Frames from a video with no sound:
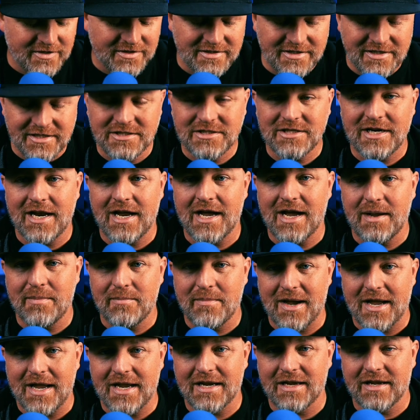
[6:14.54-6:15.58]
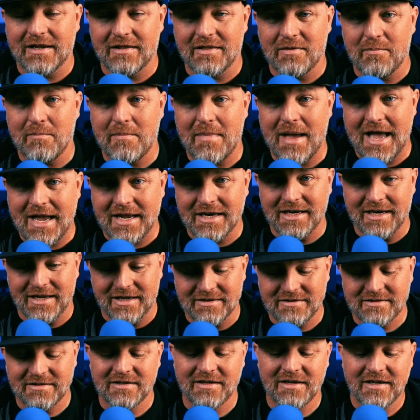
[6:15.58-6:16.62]
the DJI mic
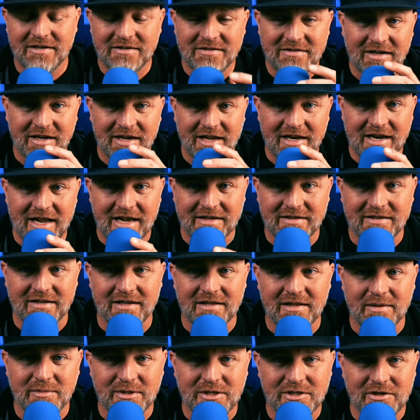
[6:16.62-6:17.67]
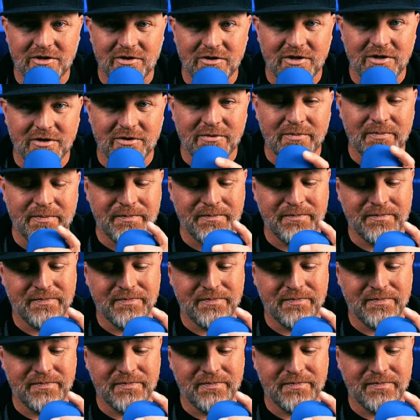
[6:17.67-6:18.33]
magnet to connect it. Let me show you.